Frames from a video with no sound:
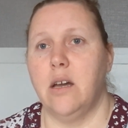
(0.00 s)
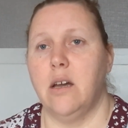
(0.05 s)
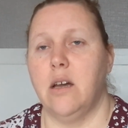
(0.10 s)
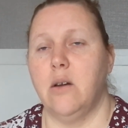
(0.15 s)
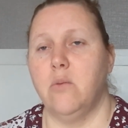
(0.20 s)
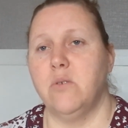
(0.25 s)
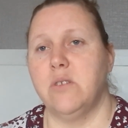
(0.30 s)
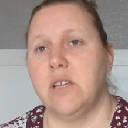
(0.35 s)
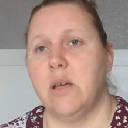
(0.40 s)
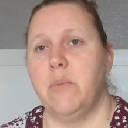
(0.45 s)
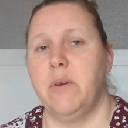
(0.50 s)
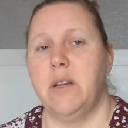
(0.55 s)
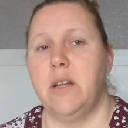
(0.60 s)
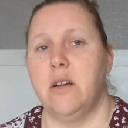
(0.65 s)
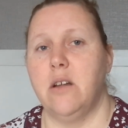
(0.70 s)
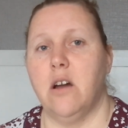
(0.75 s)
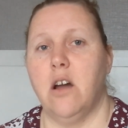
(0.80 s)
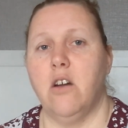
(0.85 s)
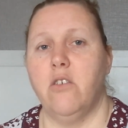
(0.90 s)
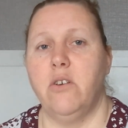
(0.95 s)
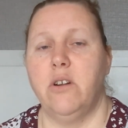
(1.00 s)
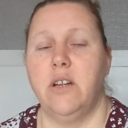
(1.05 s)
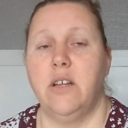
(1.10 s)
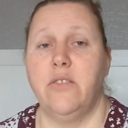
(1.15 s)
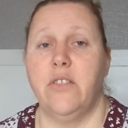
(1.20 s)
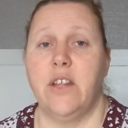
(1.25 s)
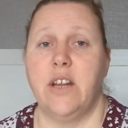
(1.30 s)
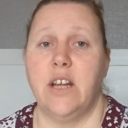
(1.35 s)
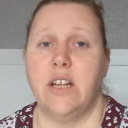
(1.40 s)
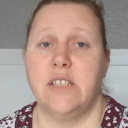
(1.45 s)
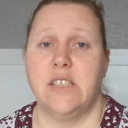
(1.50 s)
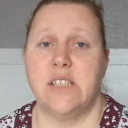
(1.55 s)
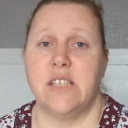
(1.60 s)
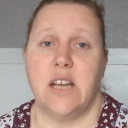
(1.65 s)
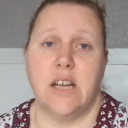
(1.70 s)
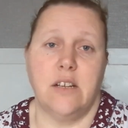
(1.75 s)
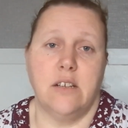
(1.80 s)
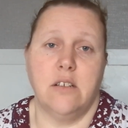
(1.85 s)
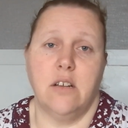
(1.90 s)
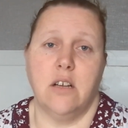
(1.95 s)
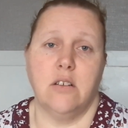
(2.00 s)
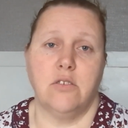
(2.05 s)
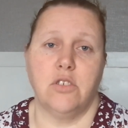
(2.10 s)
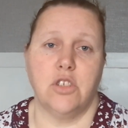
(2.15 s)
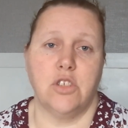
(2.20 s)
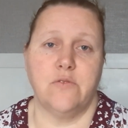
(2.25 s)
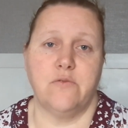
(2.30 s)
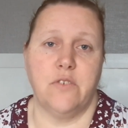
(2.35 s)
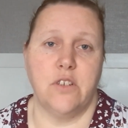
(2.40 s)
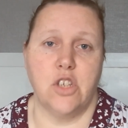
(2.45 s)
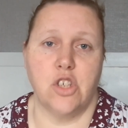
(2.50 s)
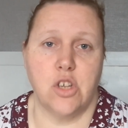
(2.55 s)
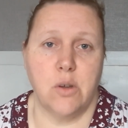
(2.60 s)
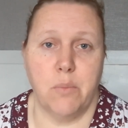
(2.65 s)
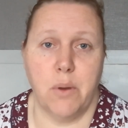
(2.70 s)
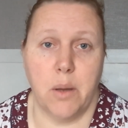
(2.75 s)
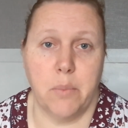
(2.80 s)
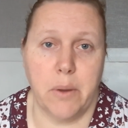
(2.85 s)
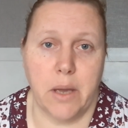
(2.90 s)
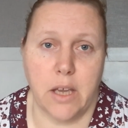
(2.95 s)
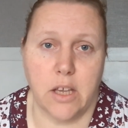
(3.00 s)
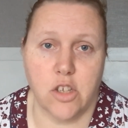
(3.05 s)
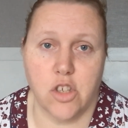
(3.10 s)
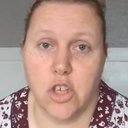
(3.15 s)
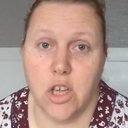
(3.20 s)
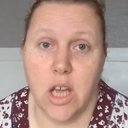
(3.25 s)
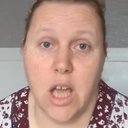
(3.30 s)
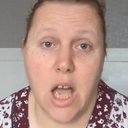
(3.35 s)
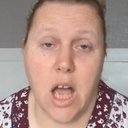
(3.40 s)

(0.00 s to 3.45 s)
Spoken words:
I'm in an hour, and then I decided I'll just finish it by page.